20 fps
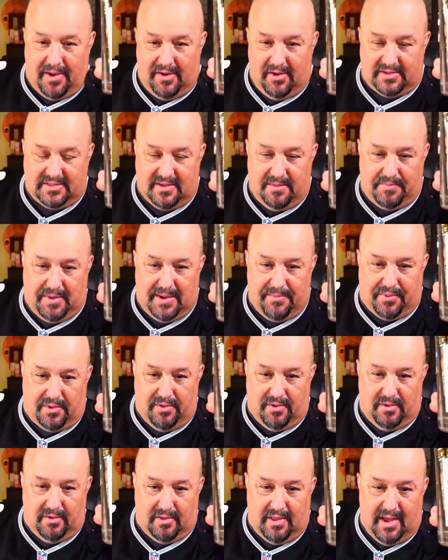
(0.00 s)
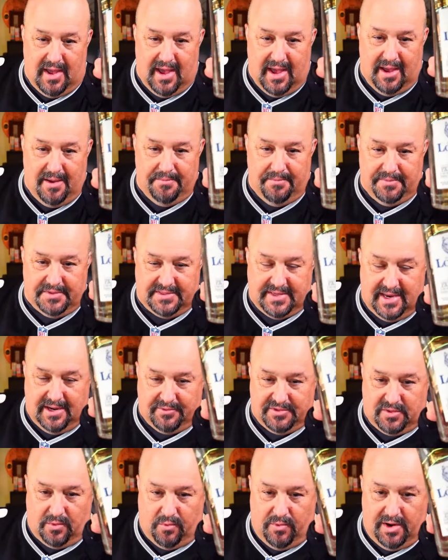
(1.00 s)
I know some people said it
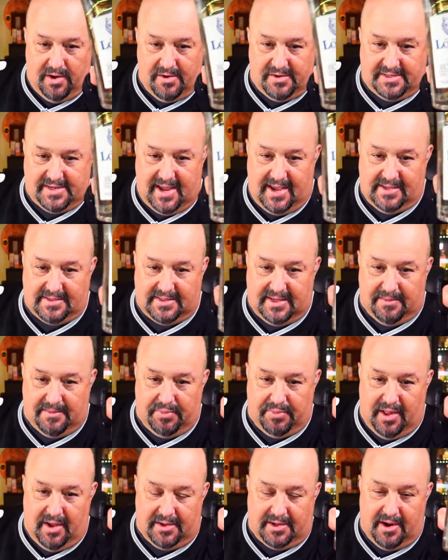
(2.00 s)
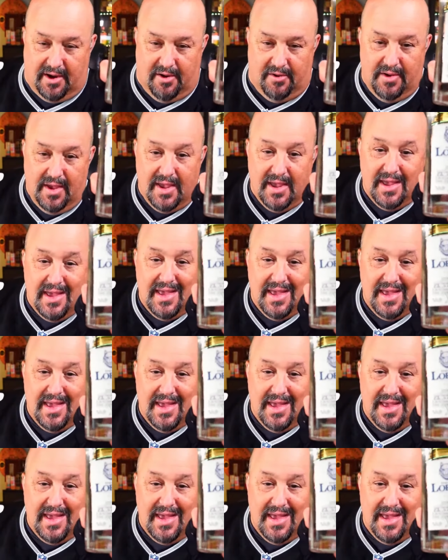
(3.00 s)
was a weird tasting Blanco.